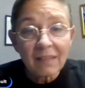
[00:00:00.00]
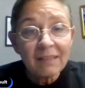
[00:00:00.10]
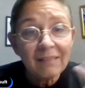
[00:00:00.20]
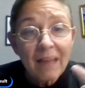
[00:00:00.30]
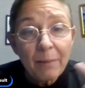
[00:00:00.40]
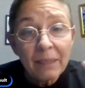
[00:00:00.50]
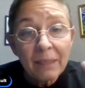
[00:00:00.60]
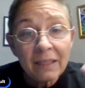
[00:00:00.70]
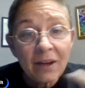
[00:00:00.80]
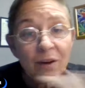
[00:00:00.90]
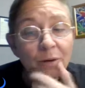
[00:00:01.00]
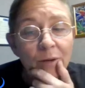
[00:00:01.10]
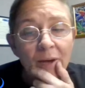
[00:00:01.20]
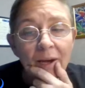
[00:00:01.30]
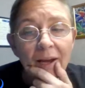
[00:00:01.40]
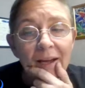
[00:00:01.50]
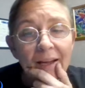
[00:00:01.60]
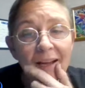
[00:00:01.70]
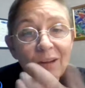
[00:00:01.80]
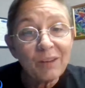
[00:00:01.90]
let me know.
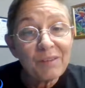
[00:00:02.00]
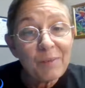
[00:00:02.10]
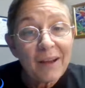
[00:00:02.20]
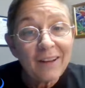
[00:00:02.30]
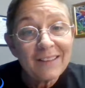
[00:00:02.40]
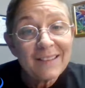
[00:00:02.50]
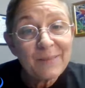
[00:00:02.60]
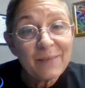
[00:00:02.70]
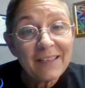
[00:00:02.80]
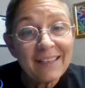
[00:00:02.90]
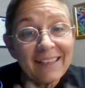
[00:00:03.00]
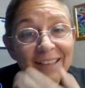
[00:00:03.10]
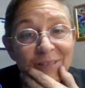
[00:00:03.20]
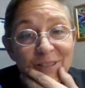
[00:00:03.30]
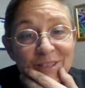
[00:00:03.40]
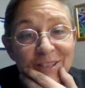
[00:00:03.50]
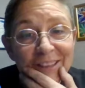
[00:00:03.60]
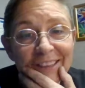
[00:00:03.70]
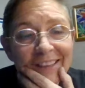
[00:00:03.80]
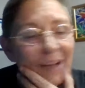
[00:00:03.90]
I'll give you my honest opinion, that's for
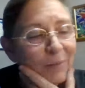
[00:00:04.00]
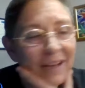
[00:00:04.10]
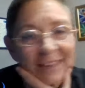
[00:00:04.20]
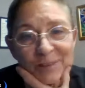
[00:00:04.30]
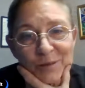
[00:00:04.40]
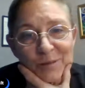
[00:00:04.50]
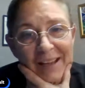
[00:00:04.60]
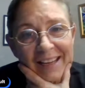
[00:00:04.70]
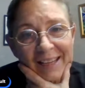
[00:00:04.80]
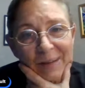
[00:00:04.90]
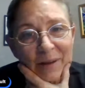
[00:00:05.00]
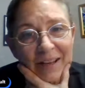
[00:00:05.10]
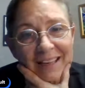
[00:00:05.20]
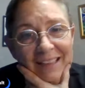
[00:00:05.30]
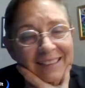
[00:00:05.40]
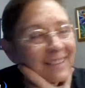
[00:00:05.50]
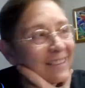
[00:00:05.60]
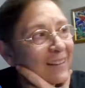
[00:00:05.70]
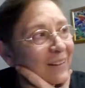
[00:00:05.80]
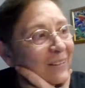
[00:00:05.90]
sure. I'm not endorsed by anybody,
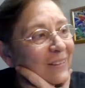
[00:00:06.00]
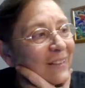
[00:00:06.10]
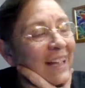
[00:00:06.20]
so